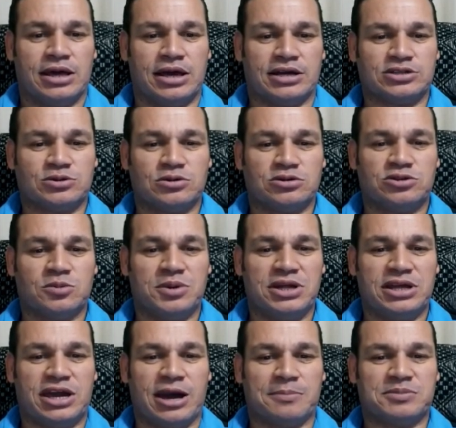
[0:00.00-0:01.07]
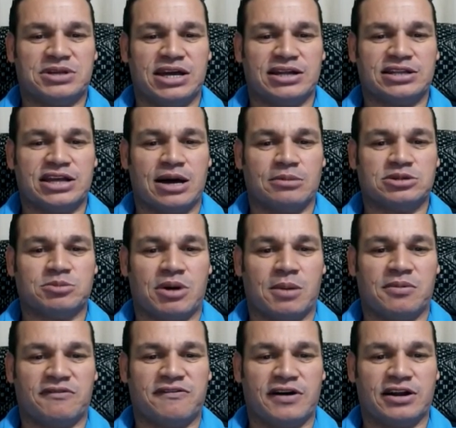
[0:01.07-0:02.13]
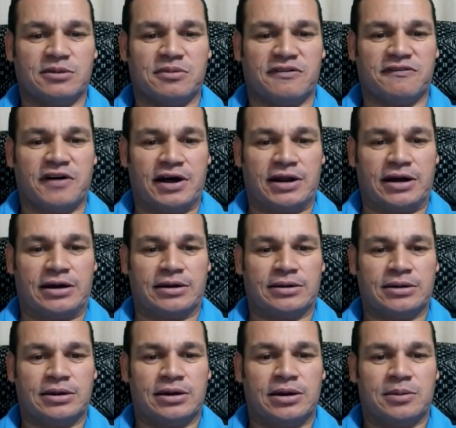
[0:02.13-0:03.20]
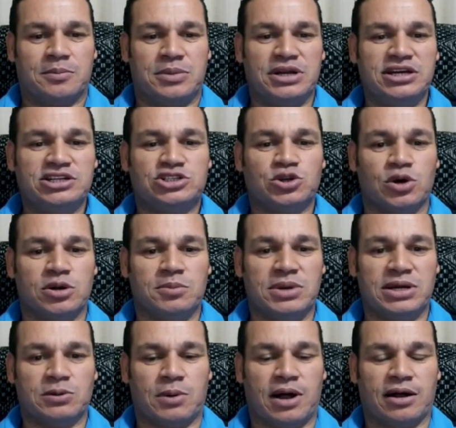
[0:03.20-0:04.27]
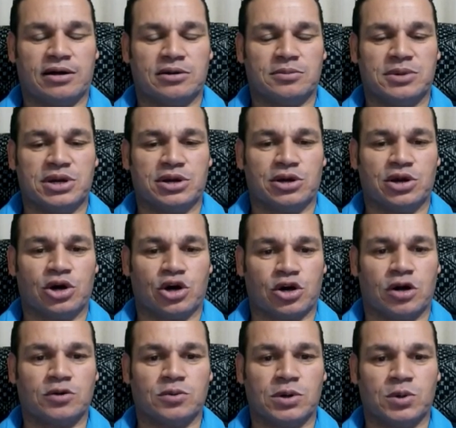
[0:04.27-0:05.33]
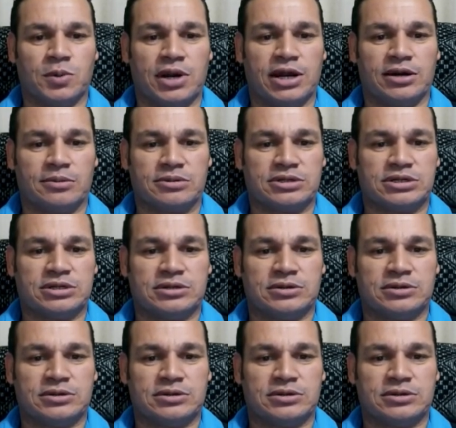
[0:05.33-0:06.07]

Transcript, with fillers: He has also been capped 10 times by Bafana Bafana. Please join me in welcoming Ronwen Williams.